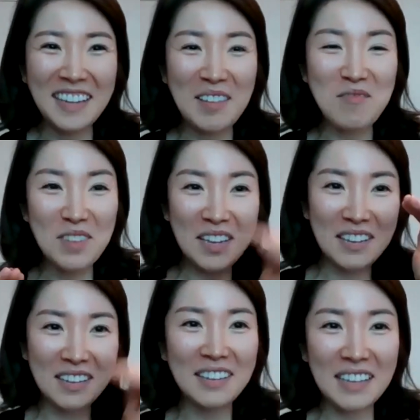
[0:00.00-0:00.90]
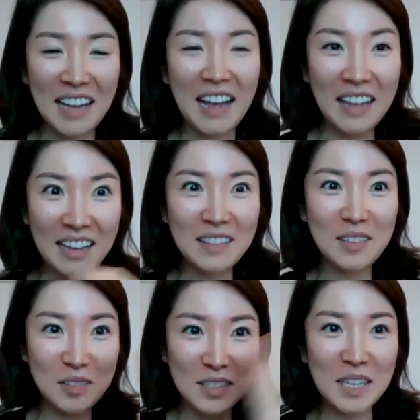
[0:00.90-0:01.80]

like we yeah, I got the